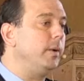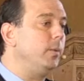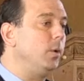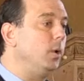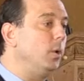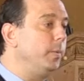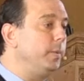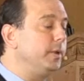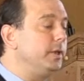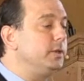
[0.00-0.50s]
I'm
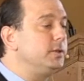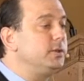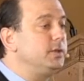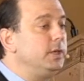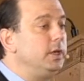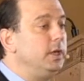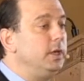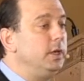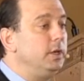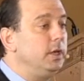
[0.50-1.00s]
hoping to
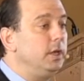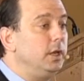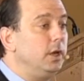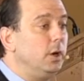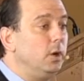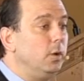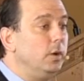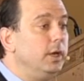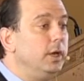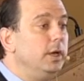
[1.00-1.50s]
see, you
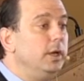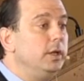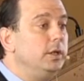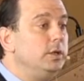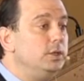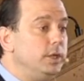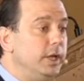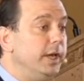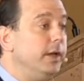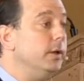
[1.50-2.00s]
know,
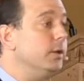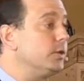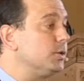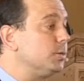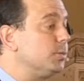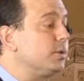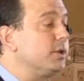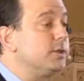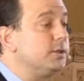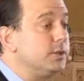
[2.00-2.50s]
jails,
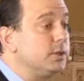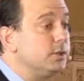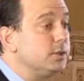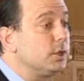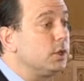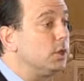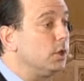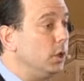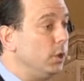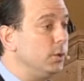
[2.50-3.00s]
prisons
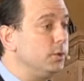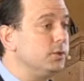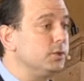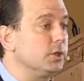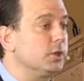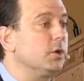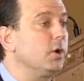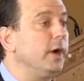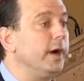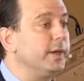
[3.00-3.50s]
closed
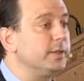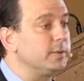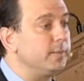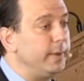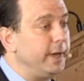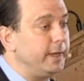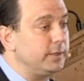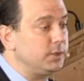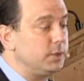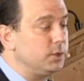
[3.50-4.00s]
across
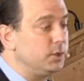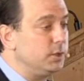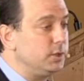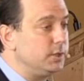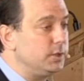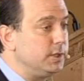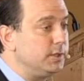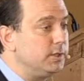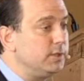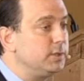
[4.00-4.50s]

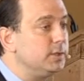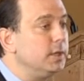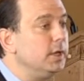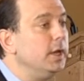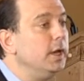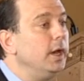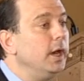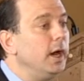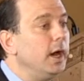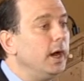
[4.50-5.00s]
Massachusetts.
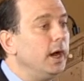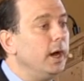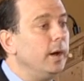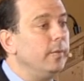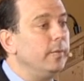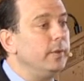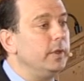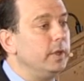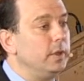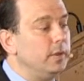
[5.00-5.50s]

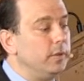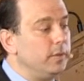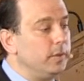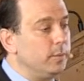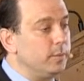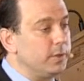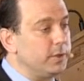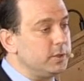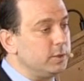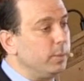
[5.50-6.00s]
Um, the, the
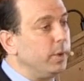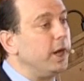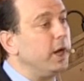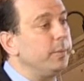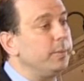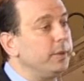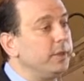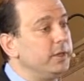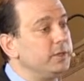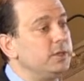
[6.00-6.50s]
prison
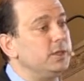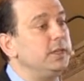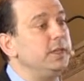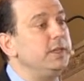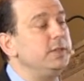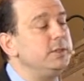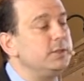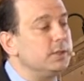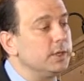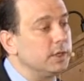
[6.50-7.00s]
population
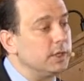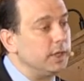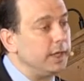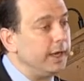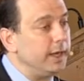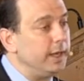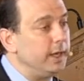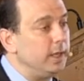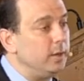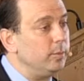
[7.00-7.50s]
is
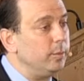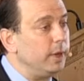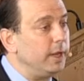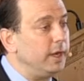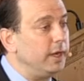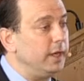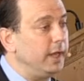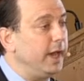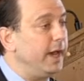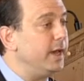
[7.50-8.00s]
declining, but
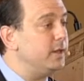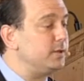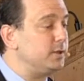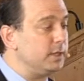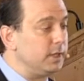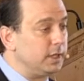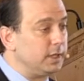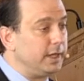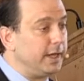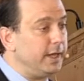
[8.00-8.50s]
it hasn't
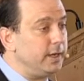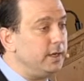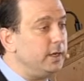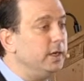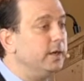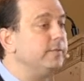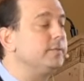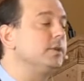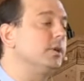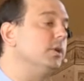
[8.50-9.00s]
declined
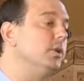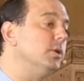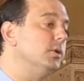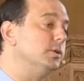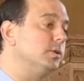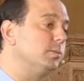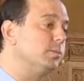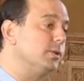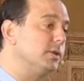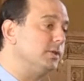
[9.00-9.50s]
enough to
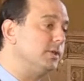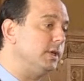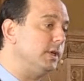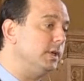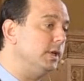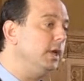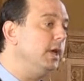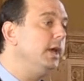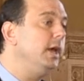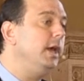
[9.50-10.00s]
close a
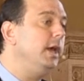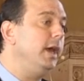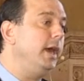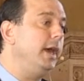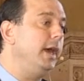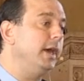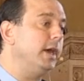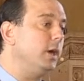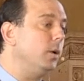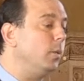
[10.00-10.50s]
prison.
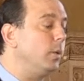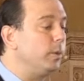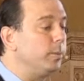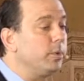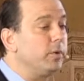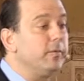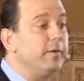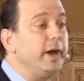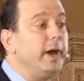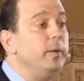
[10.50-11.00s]
And can we
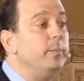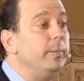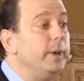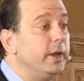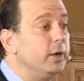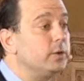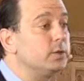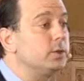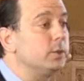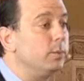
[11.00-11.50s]
provide
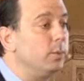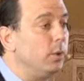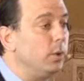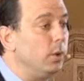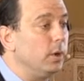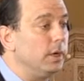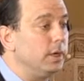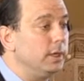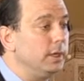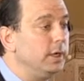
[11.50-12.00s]
better
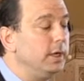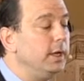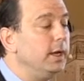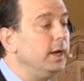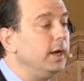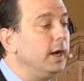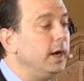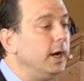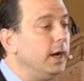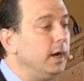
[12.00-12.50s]
support
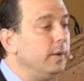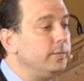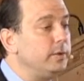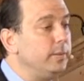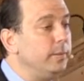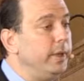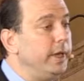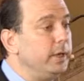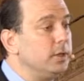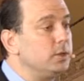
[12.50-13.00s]
um,
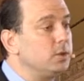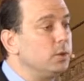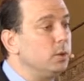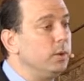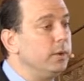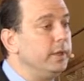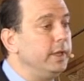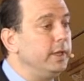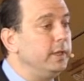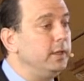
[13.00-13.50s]
to make
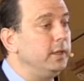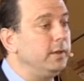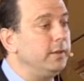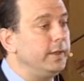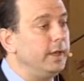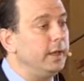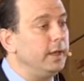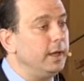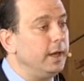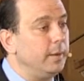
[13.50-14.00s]
sure that,
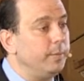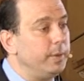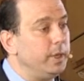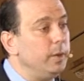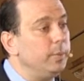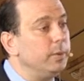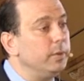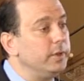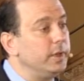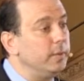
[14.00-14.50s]
that uh,
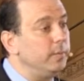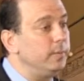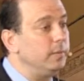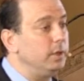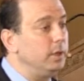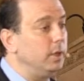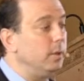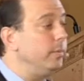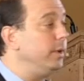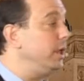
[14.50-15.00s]
people that,
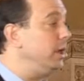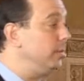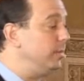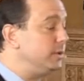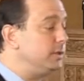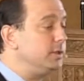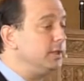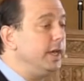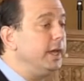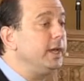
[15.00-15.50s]
you know, made a
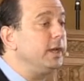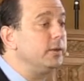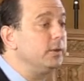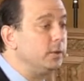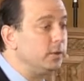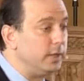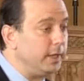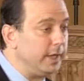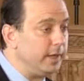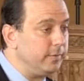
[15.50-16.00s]
mistake in
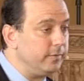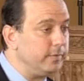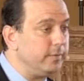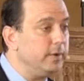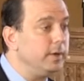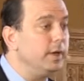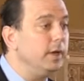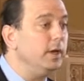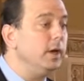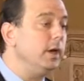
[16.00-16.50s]
their life,
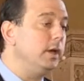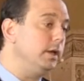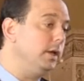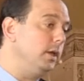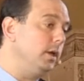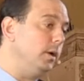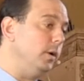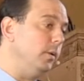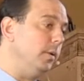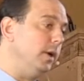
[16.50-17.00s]

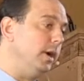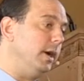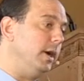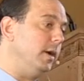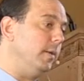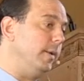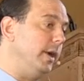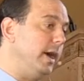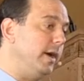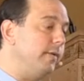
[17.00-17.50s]
you know,
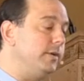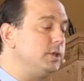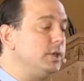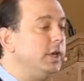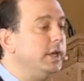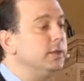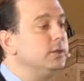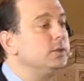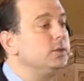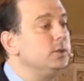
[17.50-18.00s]
um, have a
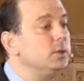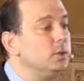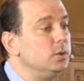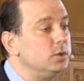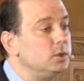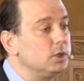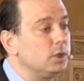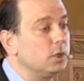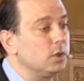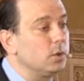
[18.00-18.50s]
chance to,
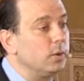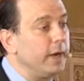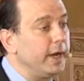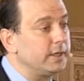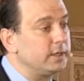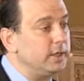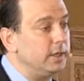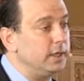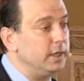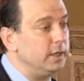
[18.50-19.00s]
to
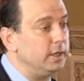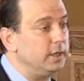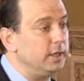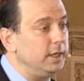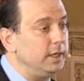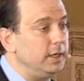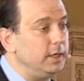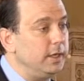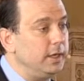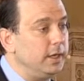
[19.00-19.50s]
correct it and,
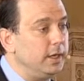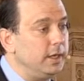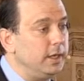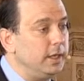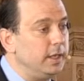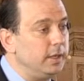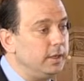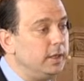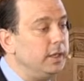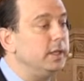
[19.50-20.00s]
and, uh,
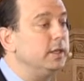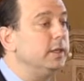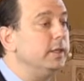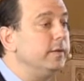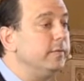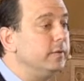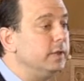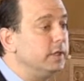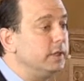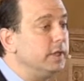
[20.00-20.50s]
and, and
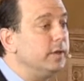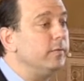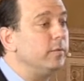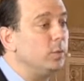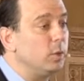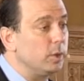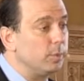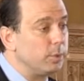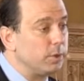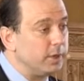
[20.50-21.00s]
live, live a
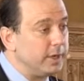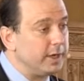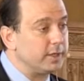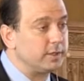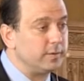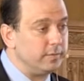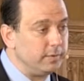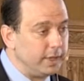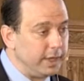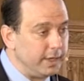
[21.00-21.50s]
more
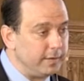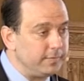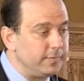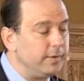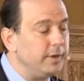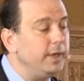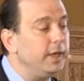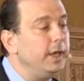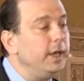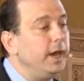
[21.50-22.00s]
productive life.
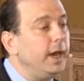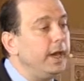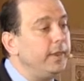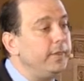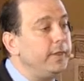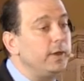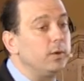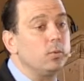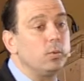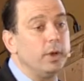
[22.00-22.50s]
I
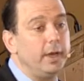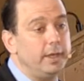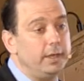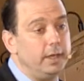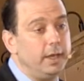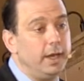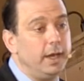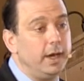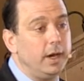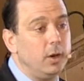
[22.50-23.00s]
think right
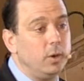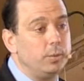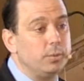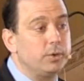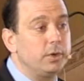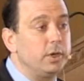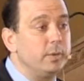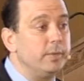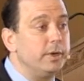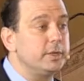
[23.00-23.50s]
now,
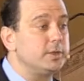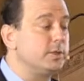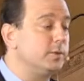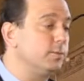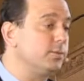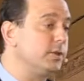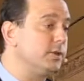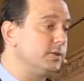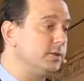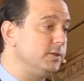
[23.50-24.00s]
pretty much the
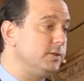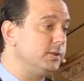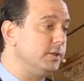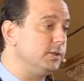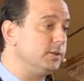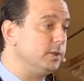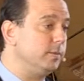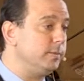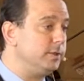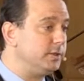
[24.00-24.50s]
prison
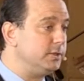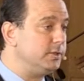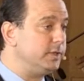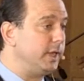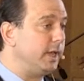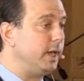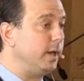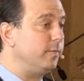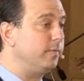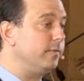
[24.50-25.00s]
system is
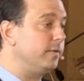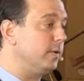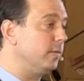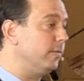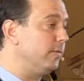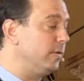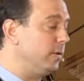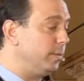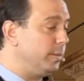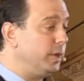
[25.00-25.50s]
set up for,
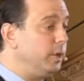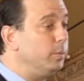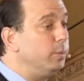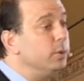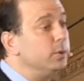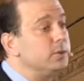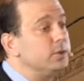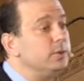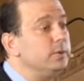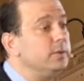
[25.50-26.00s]
for
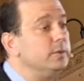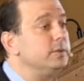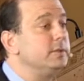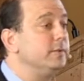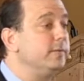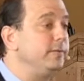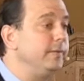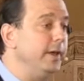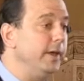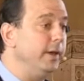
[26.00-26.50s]
people to, to
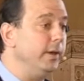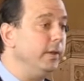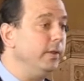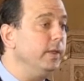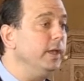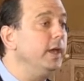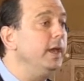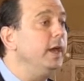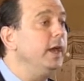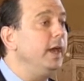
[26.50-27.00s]
fail,
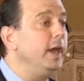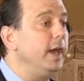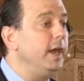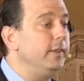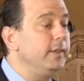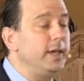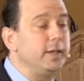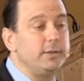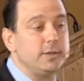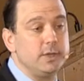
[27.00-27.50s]

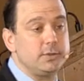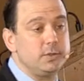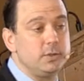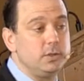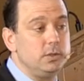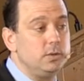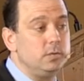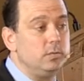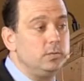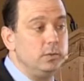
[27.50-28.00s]
and that
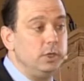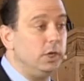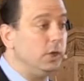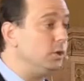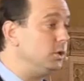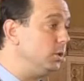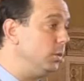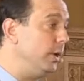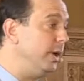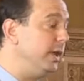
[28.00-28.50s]
doesn't, you know,
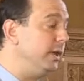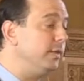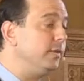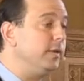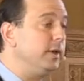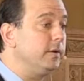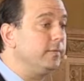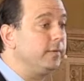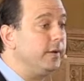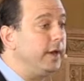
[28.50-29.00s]
do
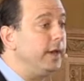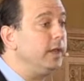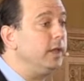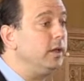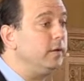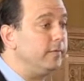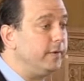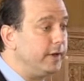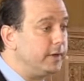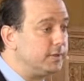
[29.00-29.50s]
anything for
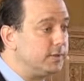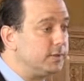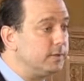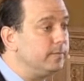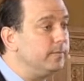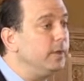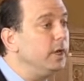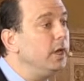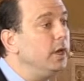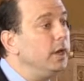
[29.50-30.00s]
any of us.
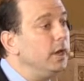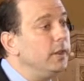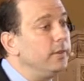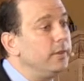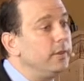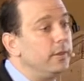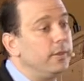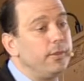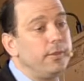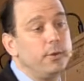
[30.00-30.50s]

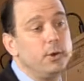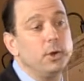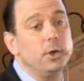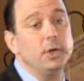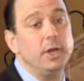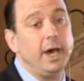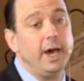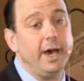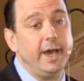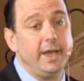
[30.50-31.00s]
The third
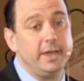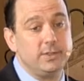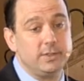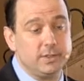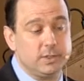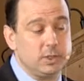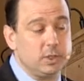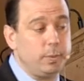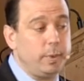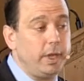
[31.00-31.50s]
highest
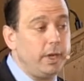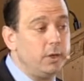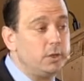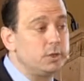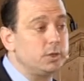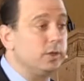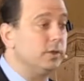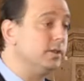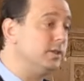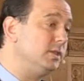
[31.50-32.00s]

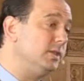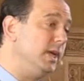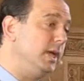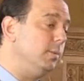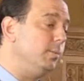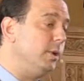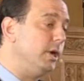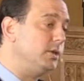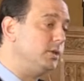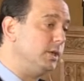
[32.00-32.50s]
expenditure of the
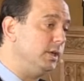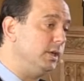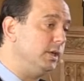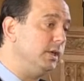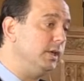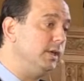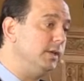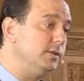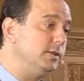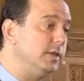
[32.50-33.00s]
state budget
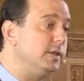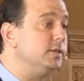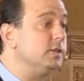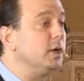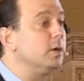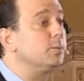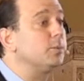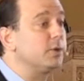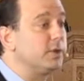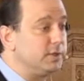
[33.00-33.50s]
is, is
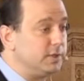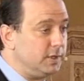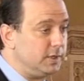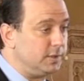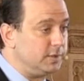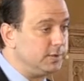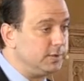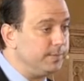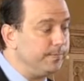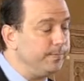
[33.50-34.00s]
our
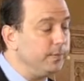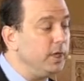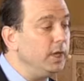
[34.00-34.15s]
prisons.